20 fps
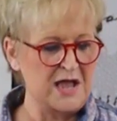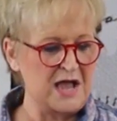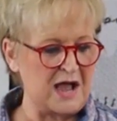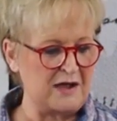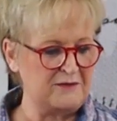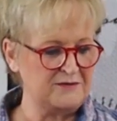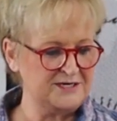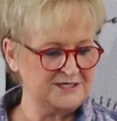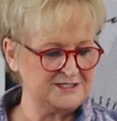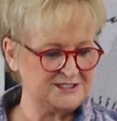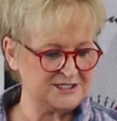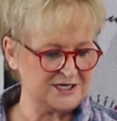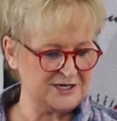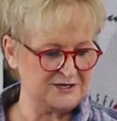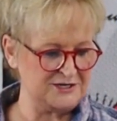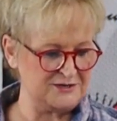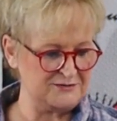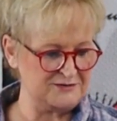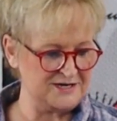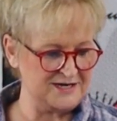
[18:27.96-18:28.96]
I want to show
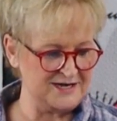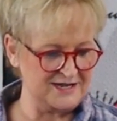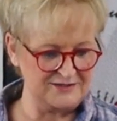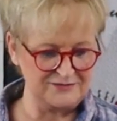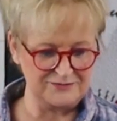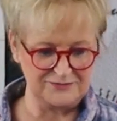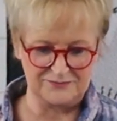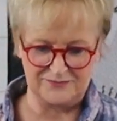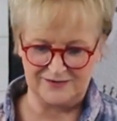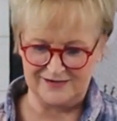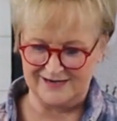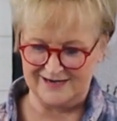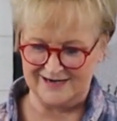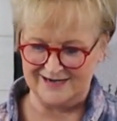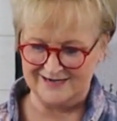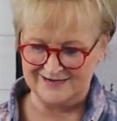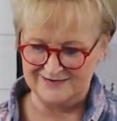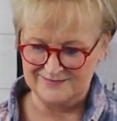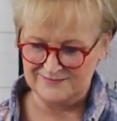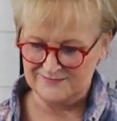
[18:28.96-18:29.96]
you another
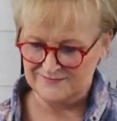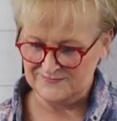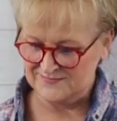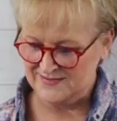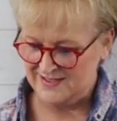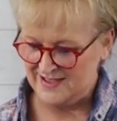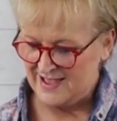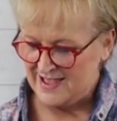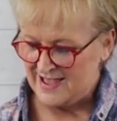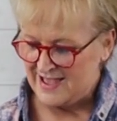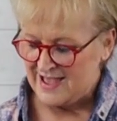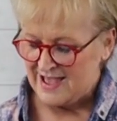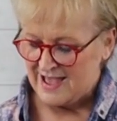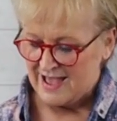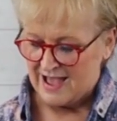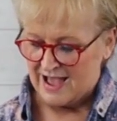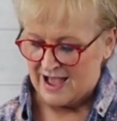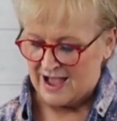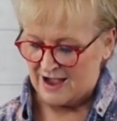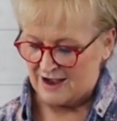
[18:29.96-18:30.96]
way.
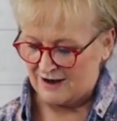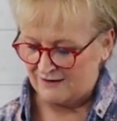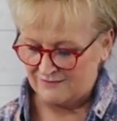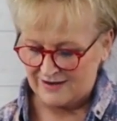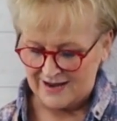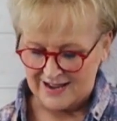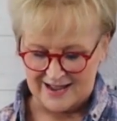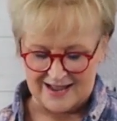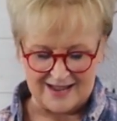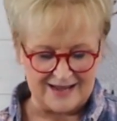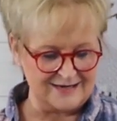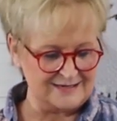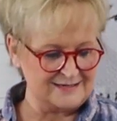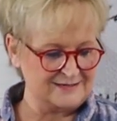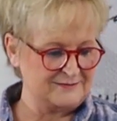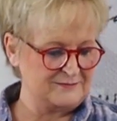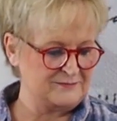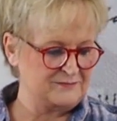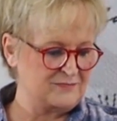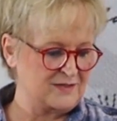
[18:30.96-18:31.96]
All right,
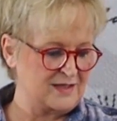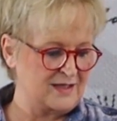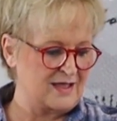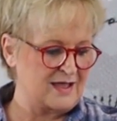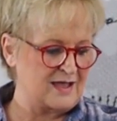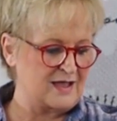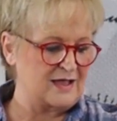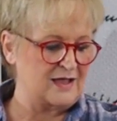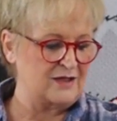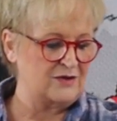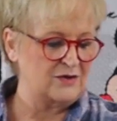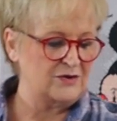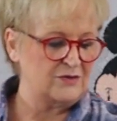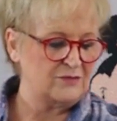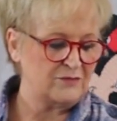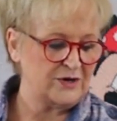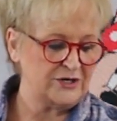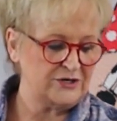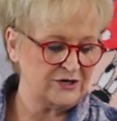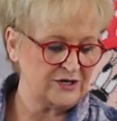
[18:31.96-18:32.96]

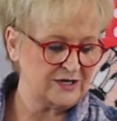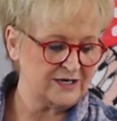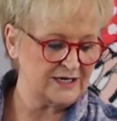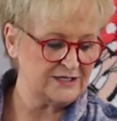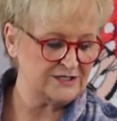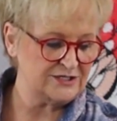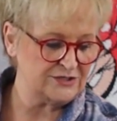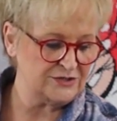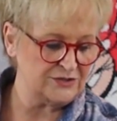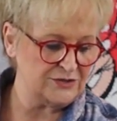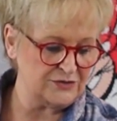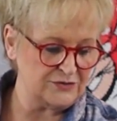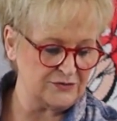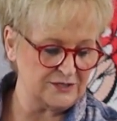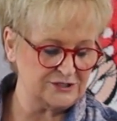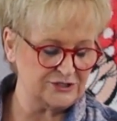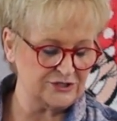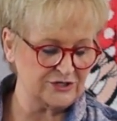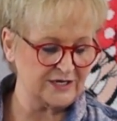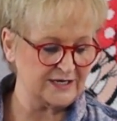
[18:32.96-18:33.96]
what you're going to do
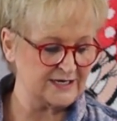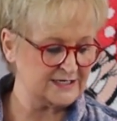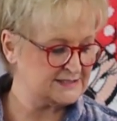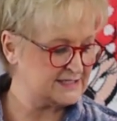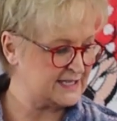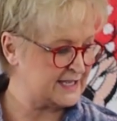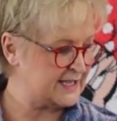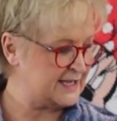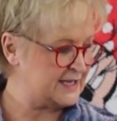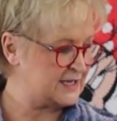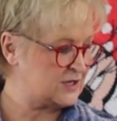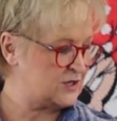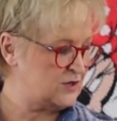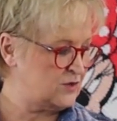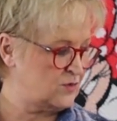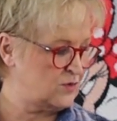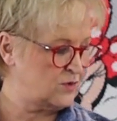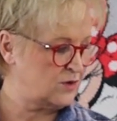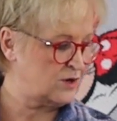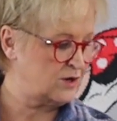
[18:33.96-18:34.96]
is you're going to take
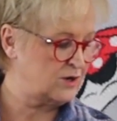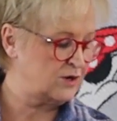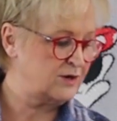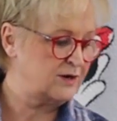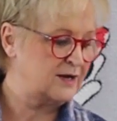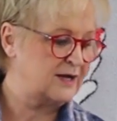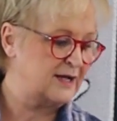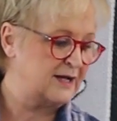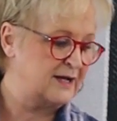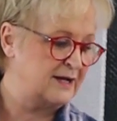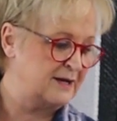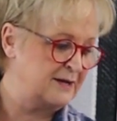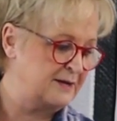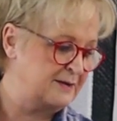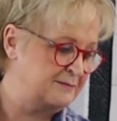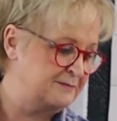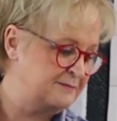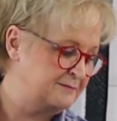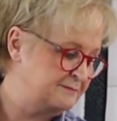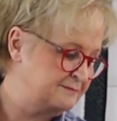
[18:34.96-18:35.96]
your
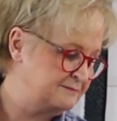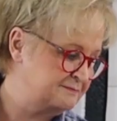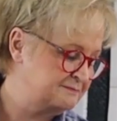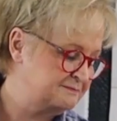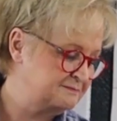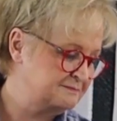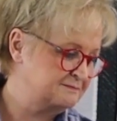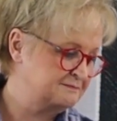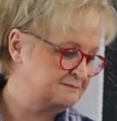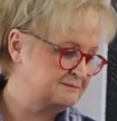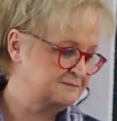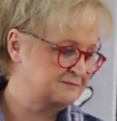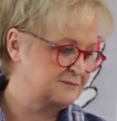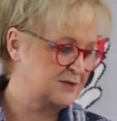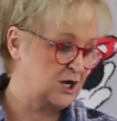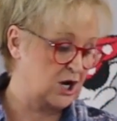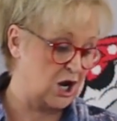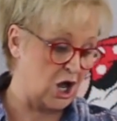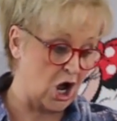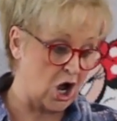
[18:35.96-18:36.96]
long
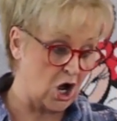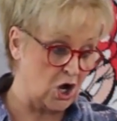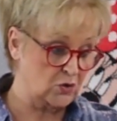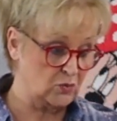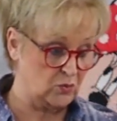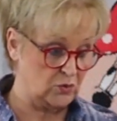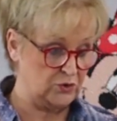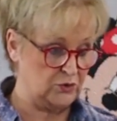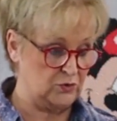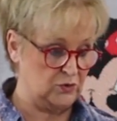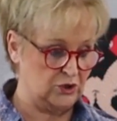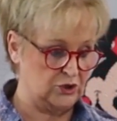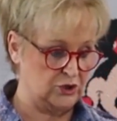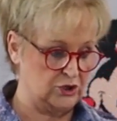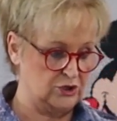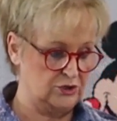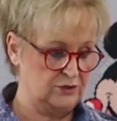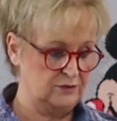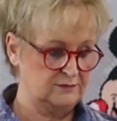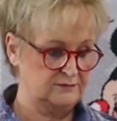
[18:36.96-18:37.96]

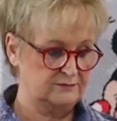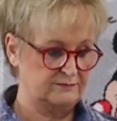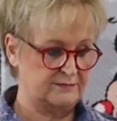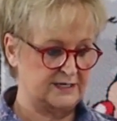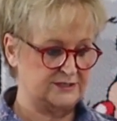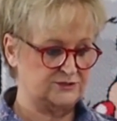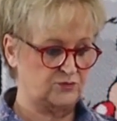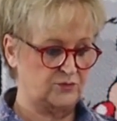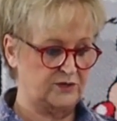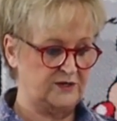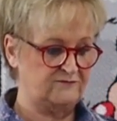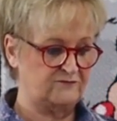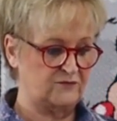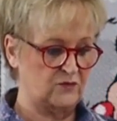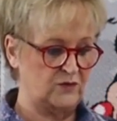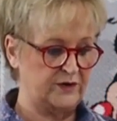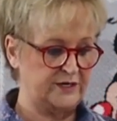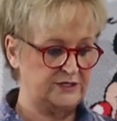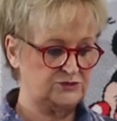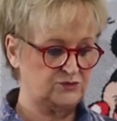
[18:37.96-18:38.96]
ruler, my
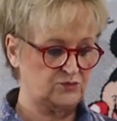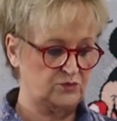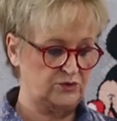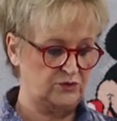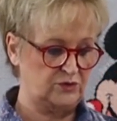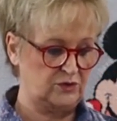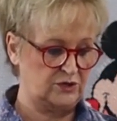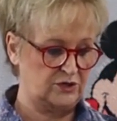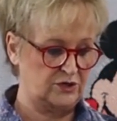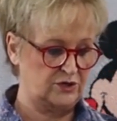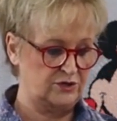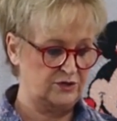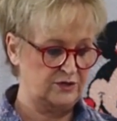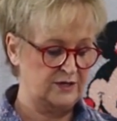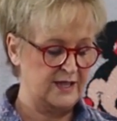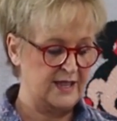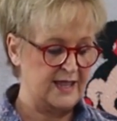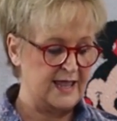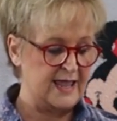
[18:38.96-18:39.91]
24-inch ruler,